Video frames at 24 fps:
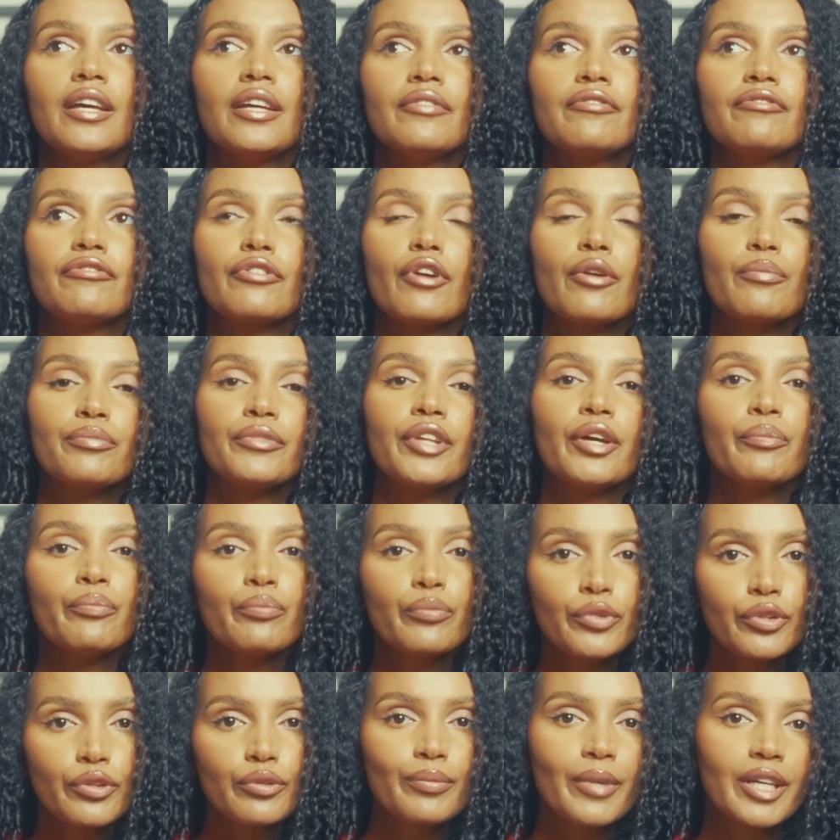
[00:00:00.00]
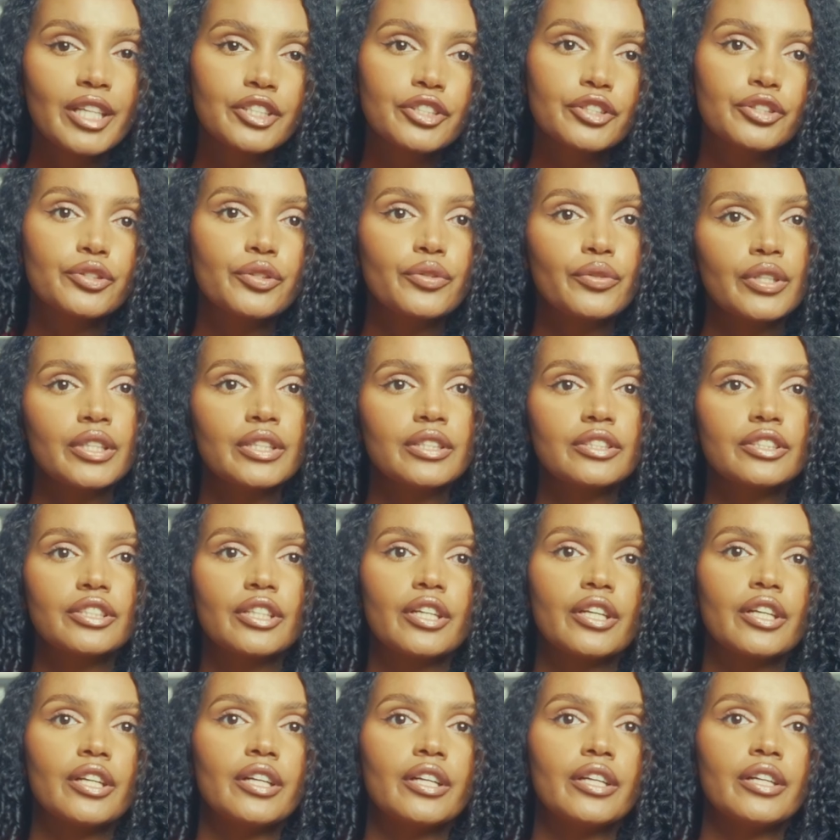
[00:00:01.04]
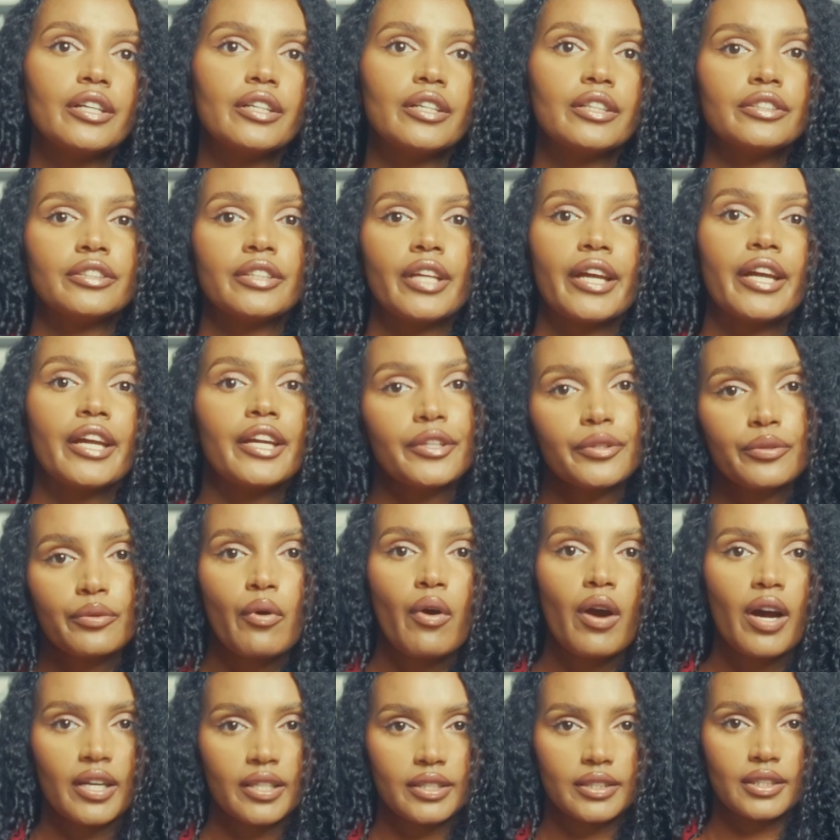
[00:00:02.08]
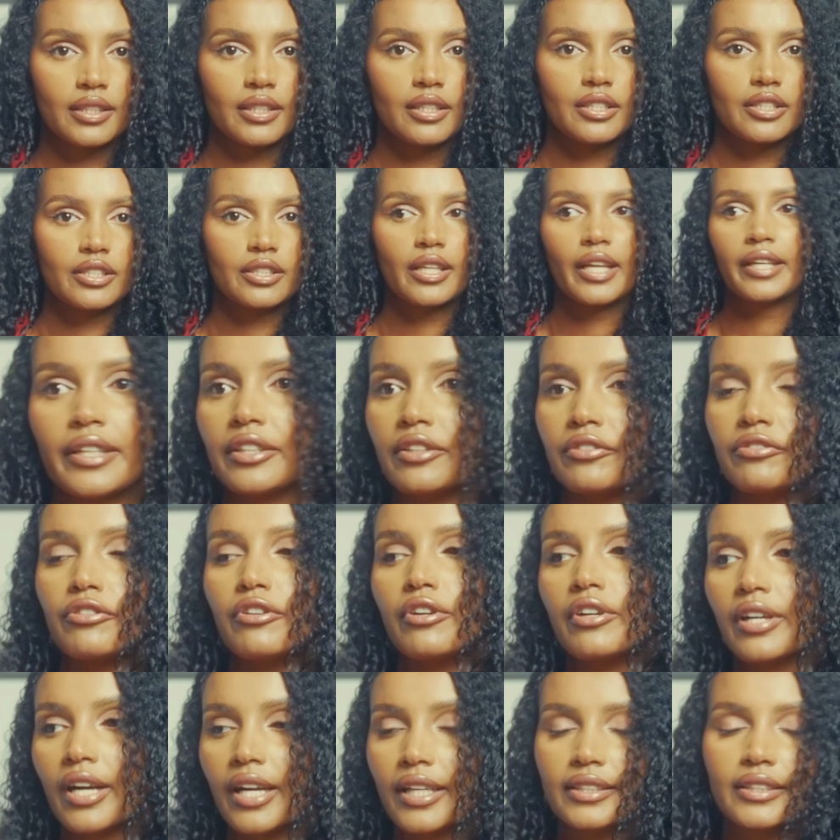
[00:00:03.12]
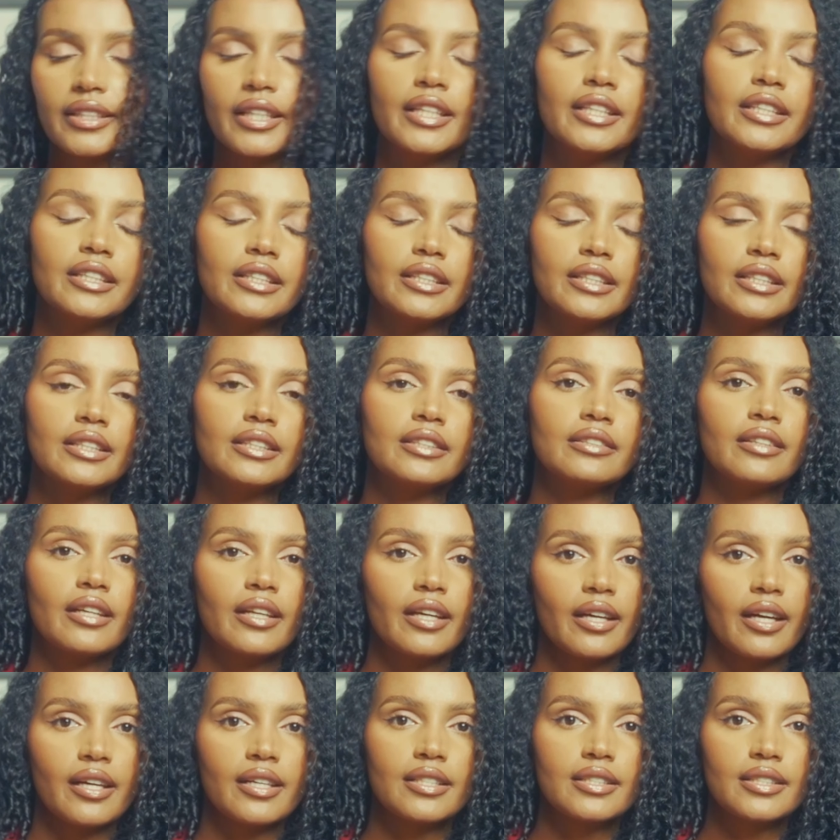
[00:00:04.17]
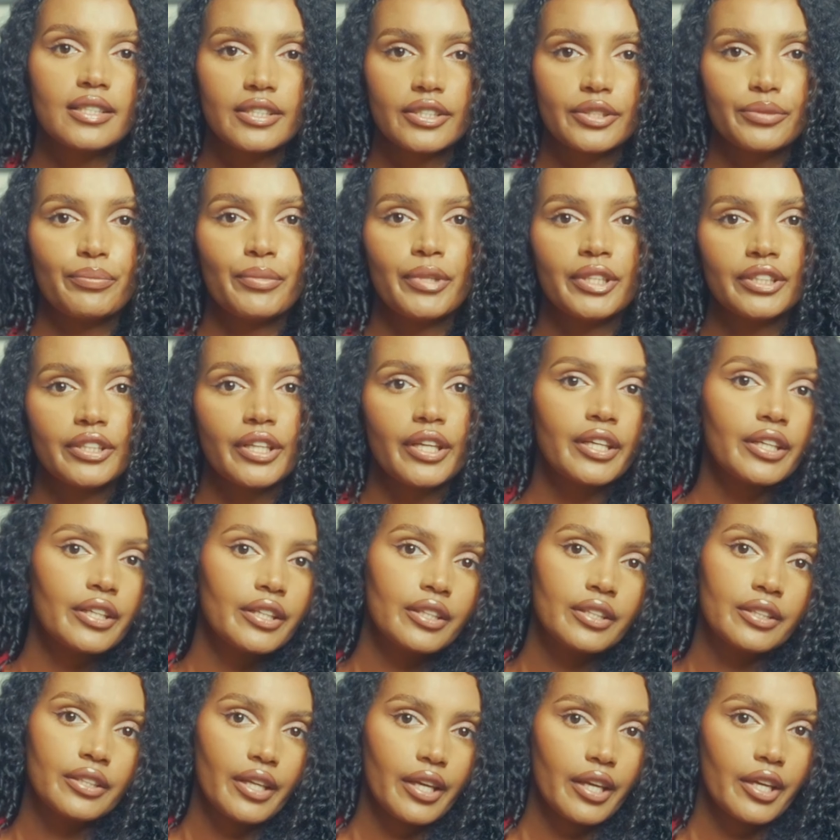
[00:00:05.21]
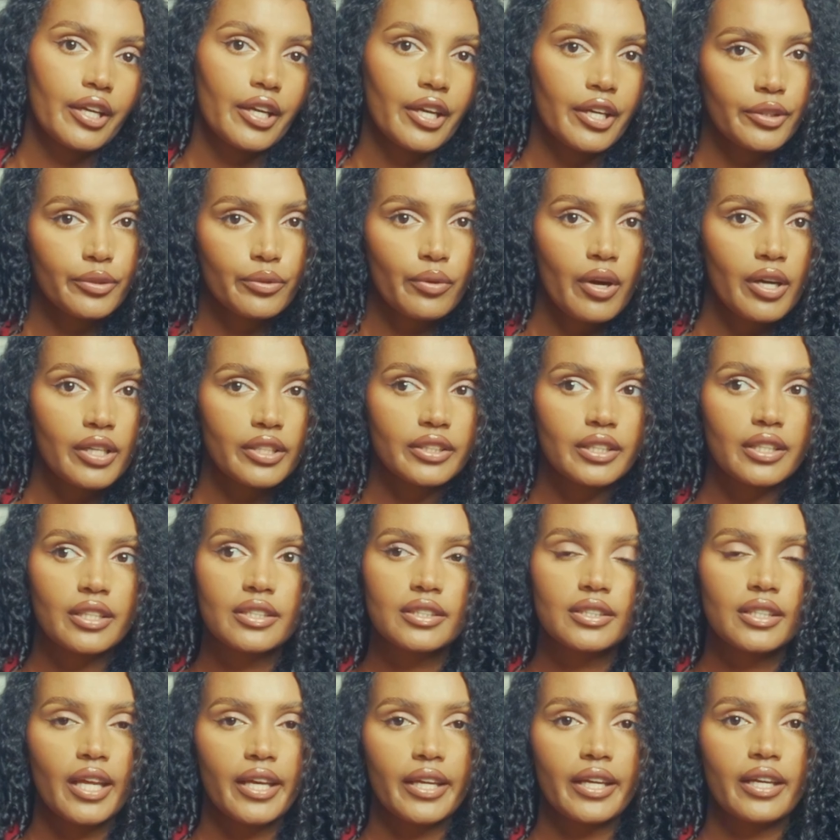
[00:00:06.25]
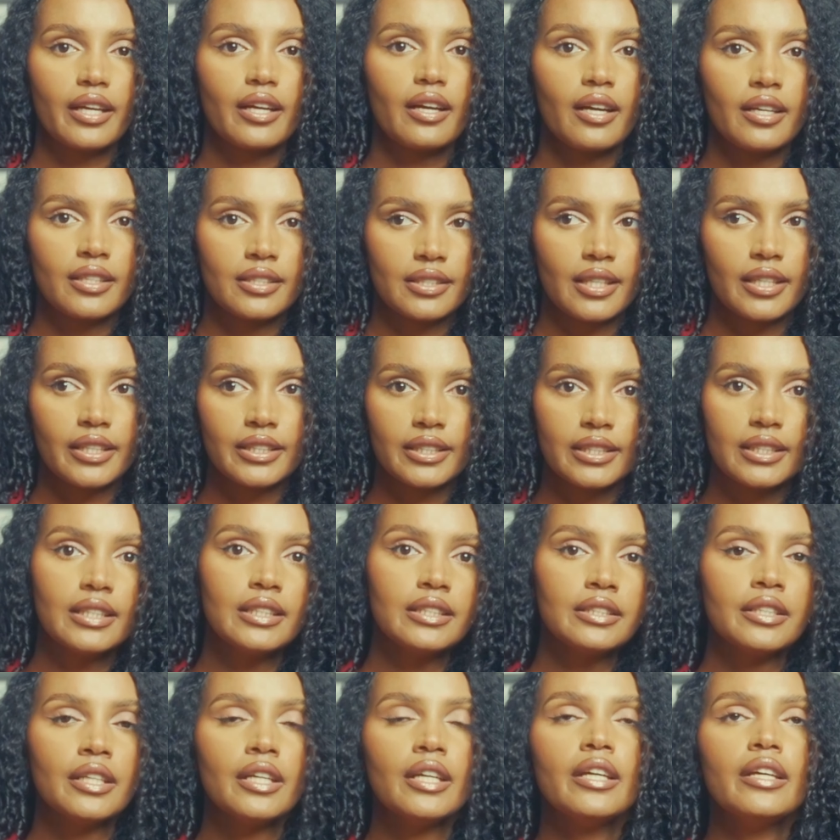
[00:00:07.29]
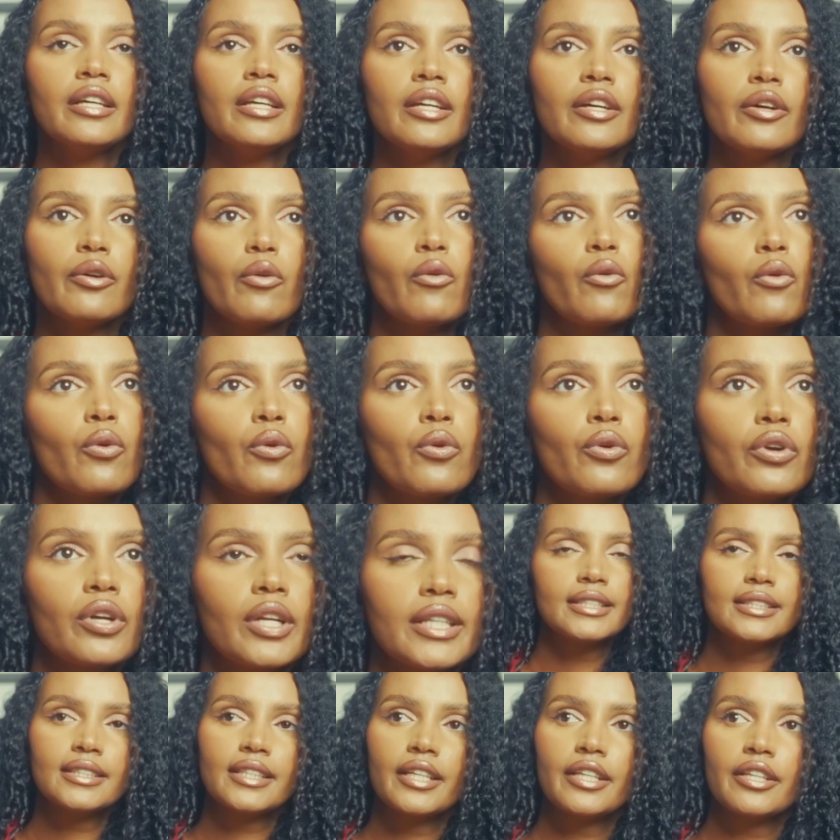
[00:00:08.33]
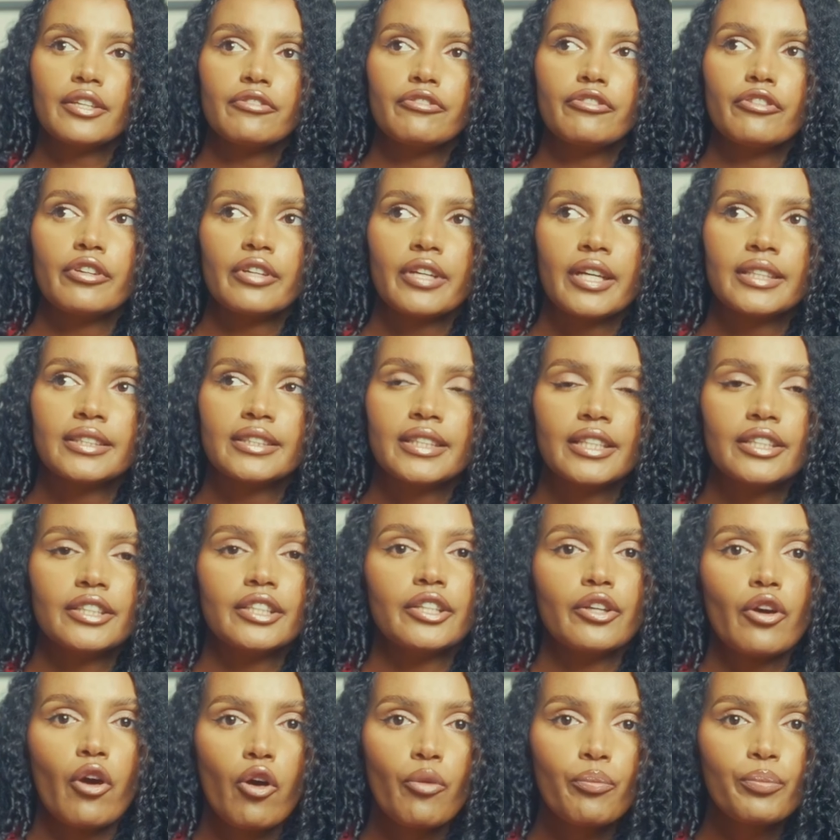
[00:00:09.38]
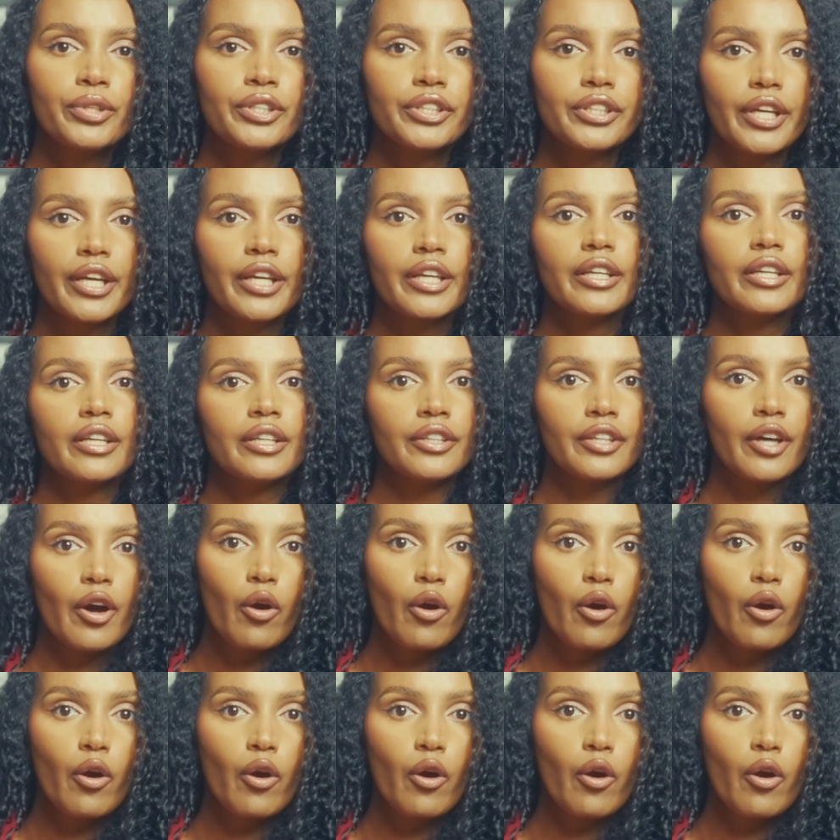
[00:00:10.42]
from the moment you enter the headquarters, like if you're attending the assessment day in the headquarters, like as I did, or let's say if you're attending open day in the